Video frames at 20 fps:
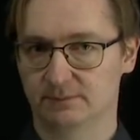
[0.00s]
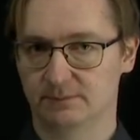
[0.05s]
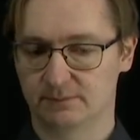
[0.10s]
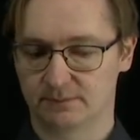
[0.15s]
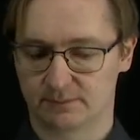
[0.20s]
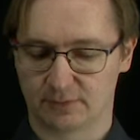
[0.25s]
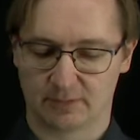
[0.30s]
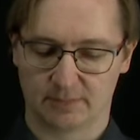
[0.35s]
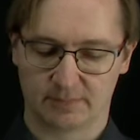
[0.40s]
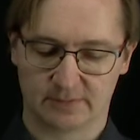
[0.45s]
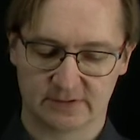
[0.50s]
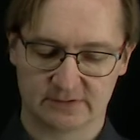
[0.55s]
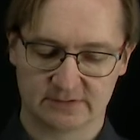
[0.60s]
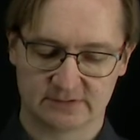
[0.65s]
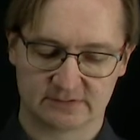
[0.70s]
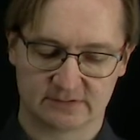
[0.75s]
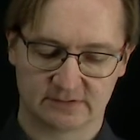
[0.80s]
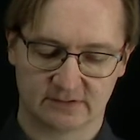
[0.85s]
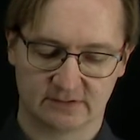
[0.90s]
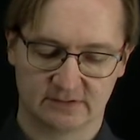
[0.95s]
probably
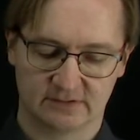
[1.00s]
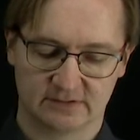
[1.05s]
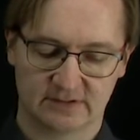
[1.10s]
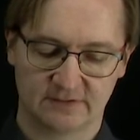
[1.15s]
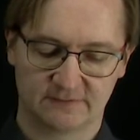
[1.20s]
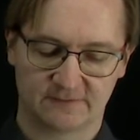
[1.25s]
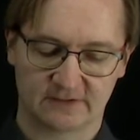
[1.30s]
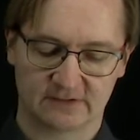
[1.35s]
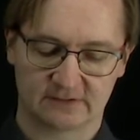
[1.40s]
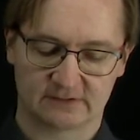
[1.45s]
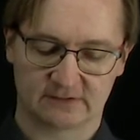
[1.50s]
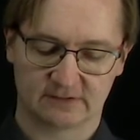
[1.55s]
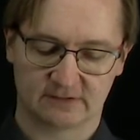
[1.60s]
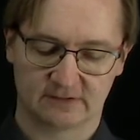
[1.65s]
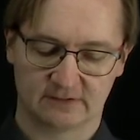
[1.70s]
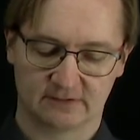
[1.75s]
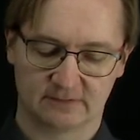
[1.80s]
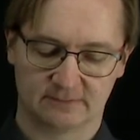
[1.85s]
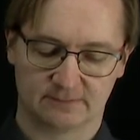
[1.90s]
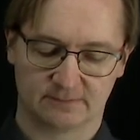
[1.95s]
in different
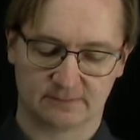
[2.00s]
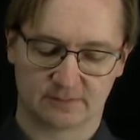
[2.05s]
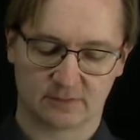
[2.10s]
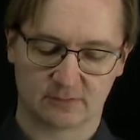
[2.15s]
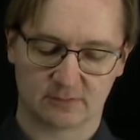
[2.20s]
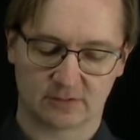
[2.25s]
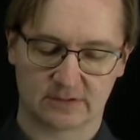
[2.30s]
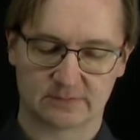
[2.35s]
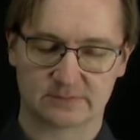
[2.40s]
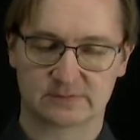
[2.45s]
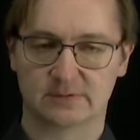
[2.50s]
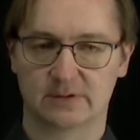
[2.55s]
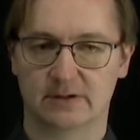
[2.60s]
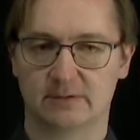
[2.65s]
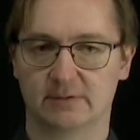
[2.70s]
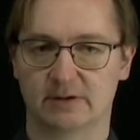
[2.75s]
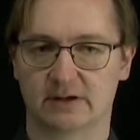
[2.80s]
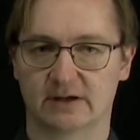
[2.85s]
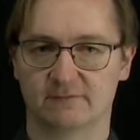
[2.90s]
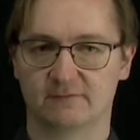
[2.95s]
programs where
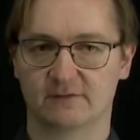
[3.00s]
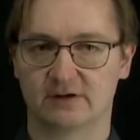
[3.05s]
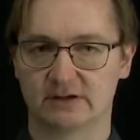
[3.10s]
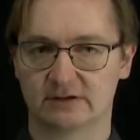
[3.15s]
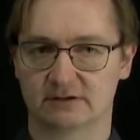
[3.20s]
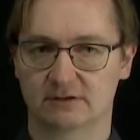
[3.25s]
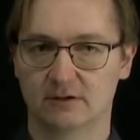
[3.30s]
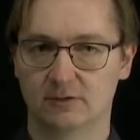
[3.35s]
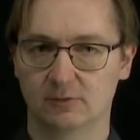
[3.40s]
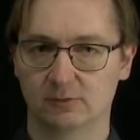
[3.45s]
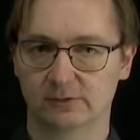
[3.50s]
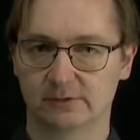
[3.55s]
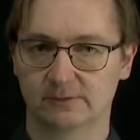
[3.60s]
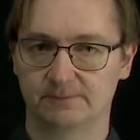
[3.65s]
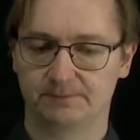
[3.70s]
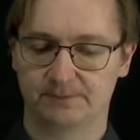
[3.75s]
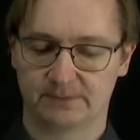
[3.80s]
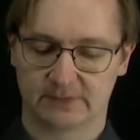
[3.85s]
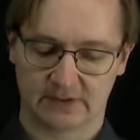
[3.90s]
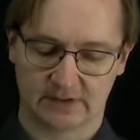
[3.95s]
we can write code,
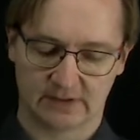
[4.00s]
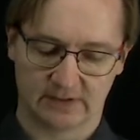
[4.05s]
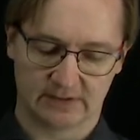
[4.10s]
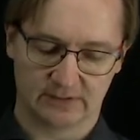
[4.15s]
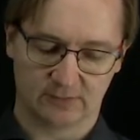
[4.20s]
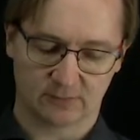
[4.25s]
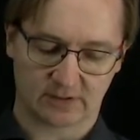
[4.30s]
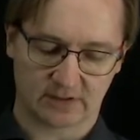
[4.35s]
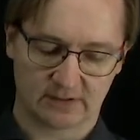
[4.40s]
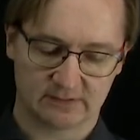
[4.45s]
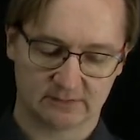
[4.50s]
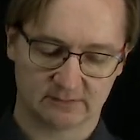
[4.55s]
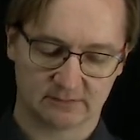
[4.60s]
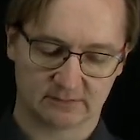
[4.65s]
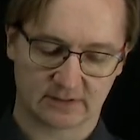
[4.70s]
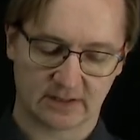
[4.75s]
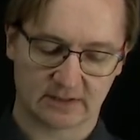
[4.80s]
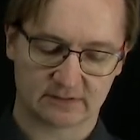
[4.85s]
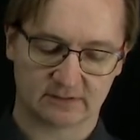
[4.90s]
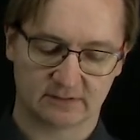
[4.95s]
you can
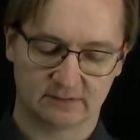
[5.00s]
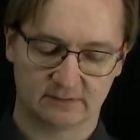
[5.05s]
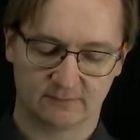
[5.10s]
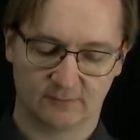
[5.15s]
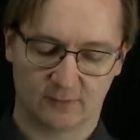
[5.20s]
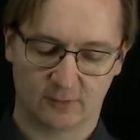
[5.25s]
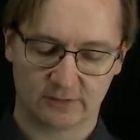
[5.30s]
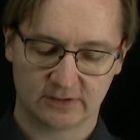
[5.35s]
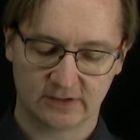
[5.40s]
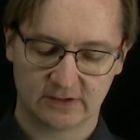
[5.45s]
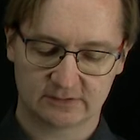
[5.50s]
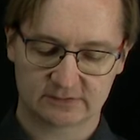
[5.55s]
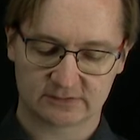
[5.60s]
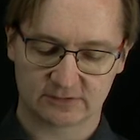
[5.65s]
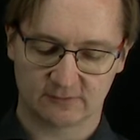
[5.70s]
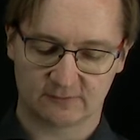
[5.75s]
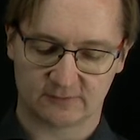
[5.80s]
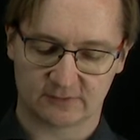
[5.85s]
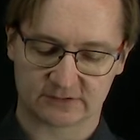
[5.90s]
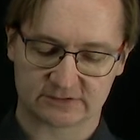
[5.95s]
get a warning.
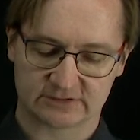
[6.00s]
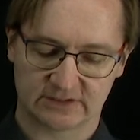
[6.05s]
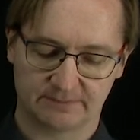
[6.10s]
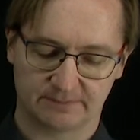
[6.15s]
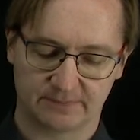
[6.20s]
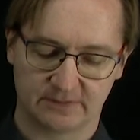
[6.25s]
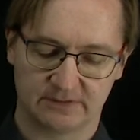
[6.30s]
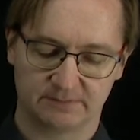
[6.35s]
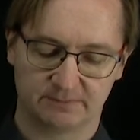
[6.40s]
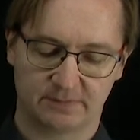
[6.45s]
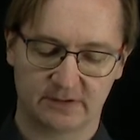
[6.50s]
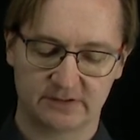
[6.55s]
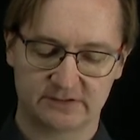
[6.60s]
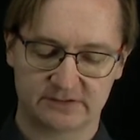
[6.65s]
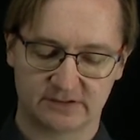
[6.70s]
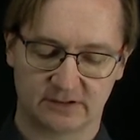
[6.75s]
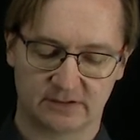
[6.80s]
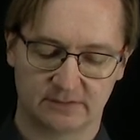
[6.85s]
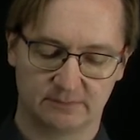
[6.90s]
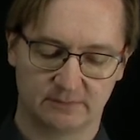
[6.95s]
So for example, in
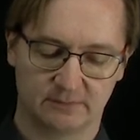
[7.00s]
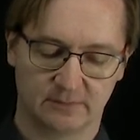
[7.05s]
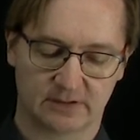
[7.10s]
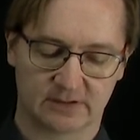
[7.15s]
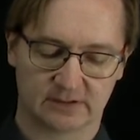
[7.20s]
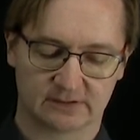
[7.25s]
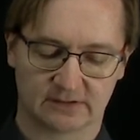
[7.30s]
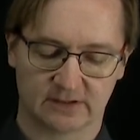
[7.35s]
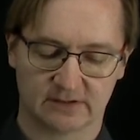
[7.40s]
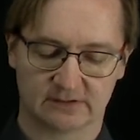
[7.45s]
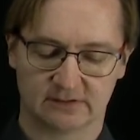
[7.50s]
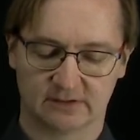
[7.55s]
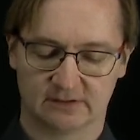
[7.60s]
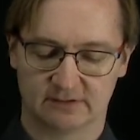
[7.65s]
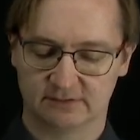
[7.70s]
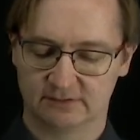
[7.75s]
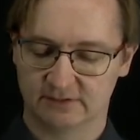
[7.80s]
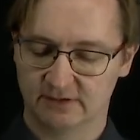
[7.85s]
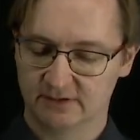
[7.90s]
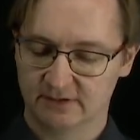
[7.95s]
PyCharm, we can get
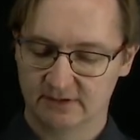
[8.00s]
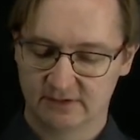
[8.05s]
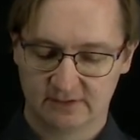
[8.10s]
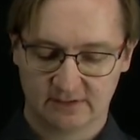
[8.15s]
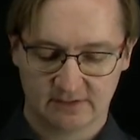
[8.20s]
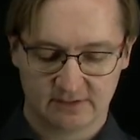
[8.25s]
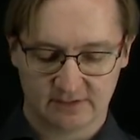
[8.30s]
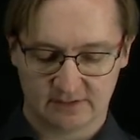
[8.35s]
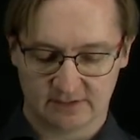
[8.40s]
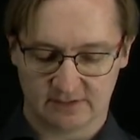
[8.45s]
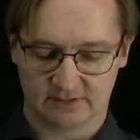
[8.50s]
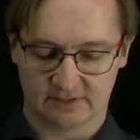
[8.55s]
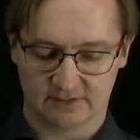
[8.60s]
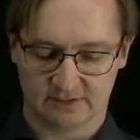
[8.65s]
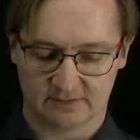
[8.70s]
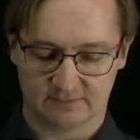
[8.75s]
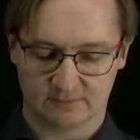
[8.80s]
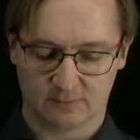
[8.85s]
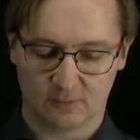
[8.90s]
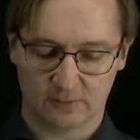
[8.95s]

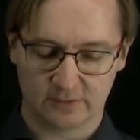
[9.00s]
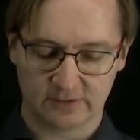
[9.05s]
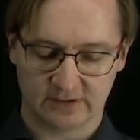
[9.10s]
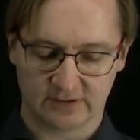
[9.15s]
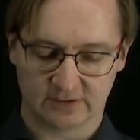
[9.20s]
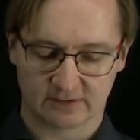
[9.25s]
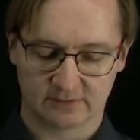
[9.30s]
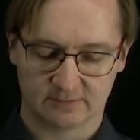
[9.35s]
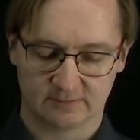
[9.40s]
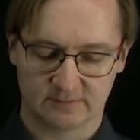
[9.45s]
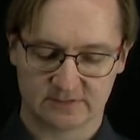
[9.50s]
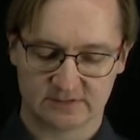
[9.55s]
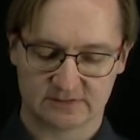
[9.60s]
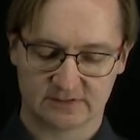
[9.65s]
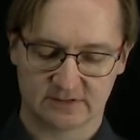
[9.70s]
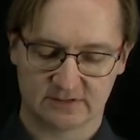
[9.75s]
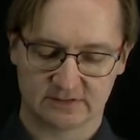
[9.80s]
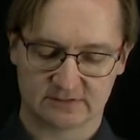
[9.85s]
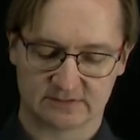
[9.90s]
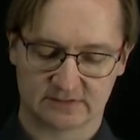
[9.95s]
a warning which
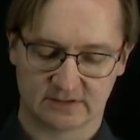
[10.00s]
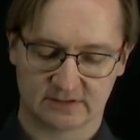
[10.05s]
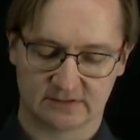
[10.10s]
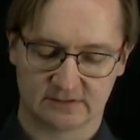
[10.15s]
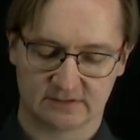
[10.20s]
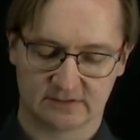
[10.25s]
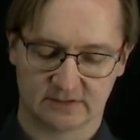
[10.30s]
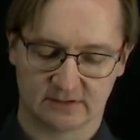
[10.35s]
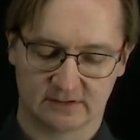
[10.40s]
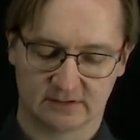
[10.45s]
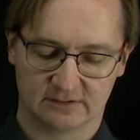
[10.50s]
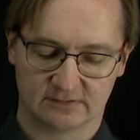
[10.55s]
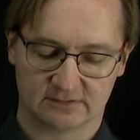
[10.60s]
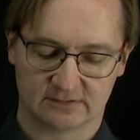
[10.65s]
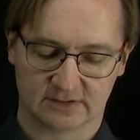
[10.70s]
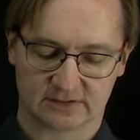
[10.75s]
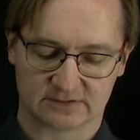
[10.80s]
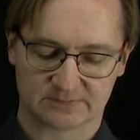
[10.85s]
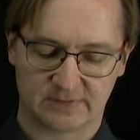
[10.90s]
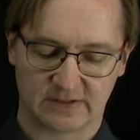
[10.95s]
says that it
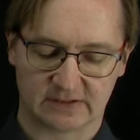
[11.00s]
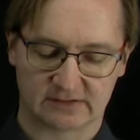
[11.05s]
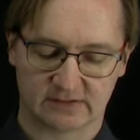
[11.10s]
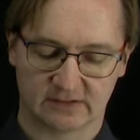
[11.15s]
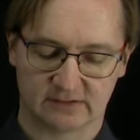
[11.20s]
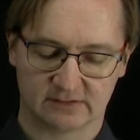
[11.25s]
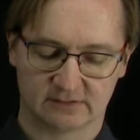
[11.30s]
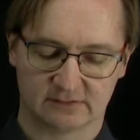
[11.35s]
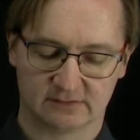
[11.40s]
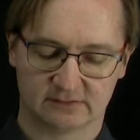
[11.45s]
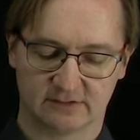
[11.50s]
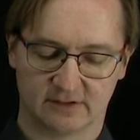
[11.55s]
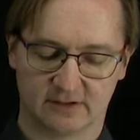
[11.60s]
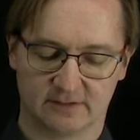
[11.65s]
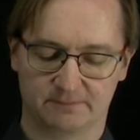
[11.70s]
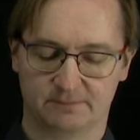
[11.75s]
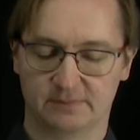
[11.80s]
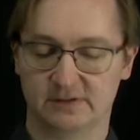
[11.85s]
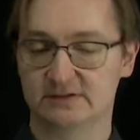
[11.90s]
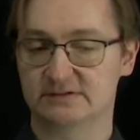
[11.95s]
expected
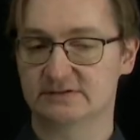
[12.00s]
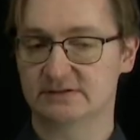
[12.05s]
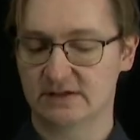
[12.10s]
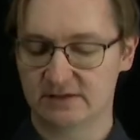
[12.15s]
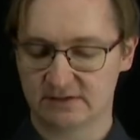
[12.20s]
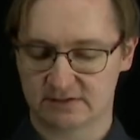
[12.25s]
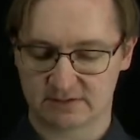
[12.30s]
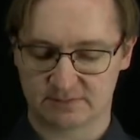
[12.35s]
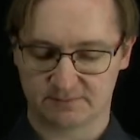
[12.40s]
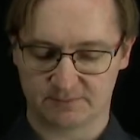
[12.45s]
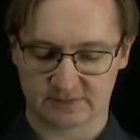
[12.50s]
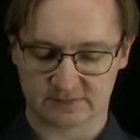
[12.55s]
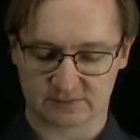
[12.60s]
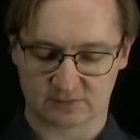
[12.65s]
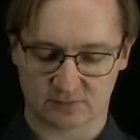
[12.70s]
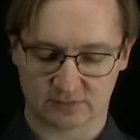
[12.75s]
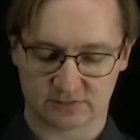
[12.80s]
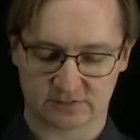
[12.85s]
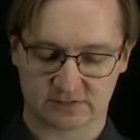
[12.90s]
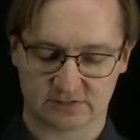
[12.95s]
type list int, but
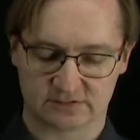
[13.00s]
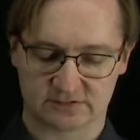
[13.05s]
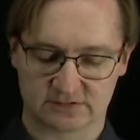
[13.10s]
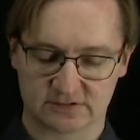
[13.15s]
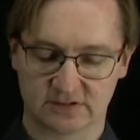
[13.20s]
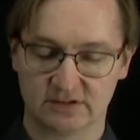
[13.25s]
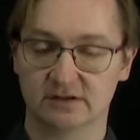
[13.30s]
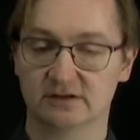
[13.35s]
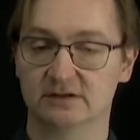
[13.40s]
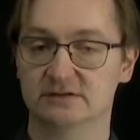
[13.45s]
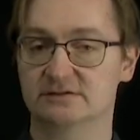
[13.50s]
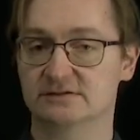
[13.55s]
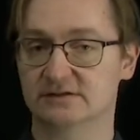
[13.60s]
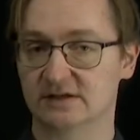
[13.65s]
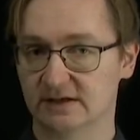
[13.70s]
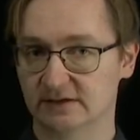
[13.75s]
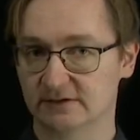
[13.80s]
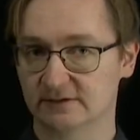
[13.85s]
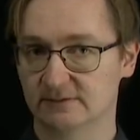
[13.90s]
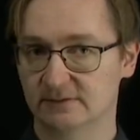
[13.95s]
got string
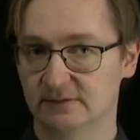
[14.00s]
instead.